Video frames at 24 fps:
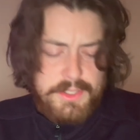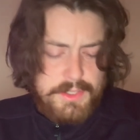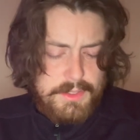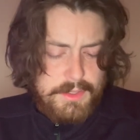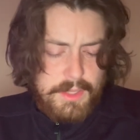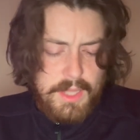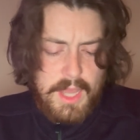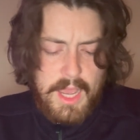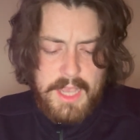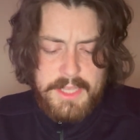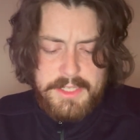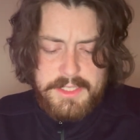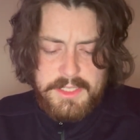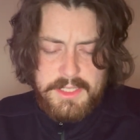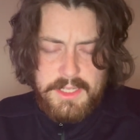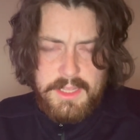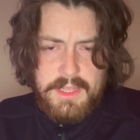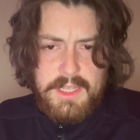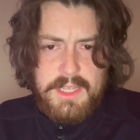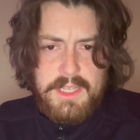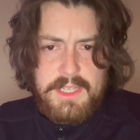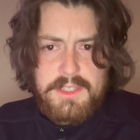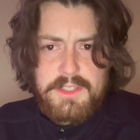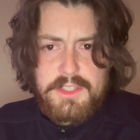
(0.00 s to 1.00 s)
lost
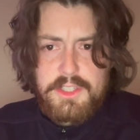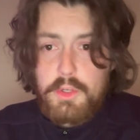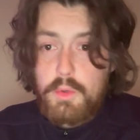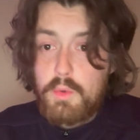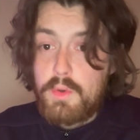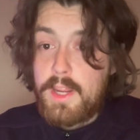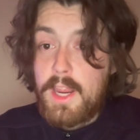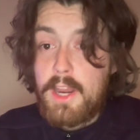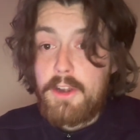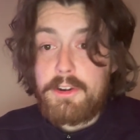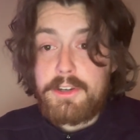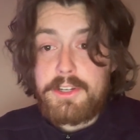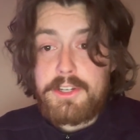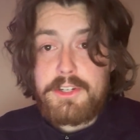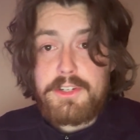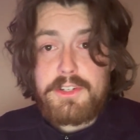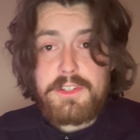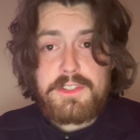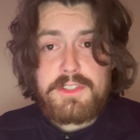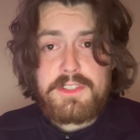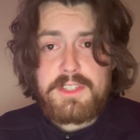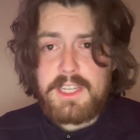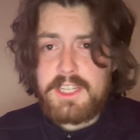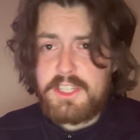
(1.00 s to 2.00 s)
in these two
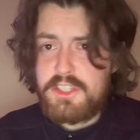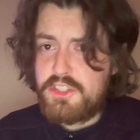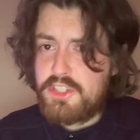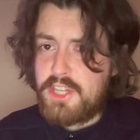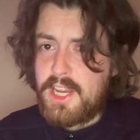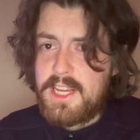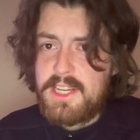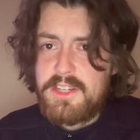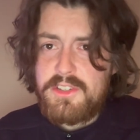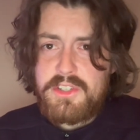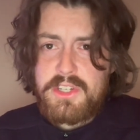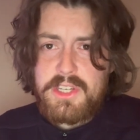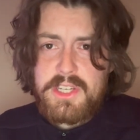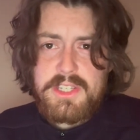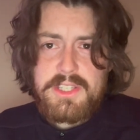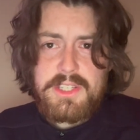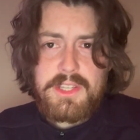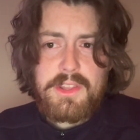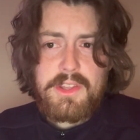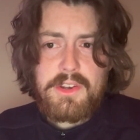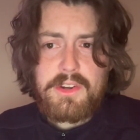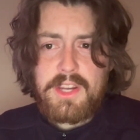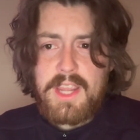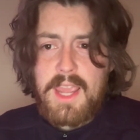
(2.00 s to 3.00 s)
characters' exchanges
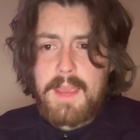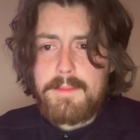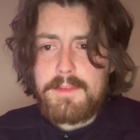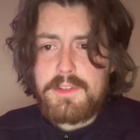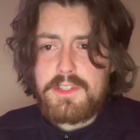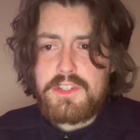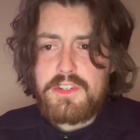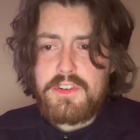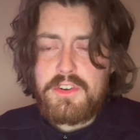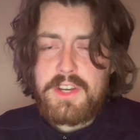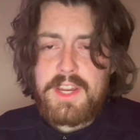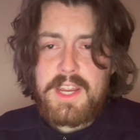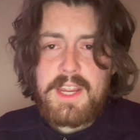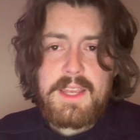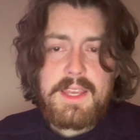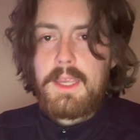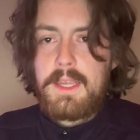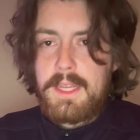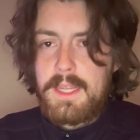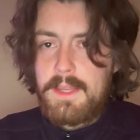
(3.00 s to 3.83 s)
and their chemistry,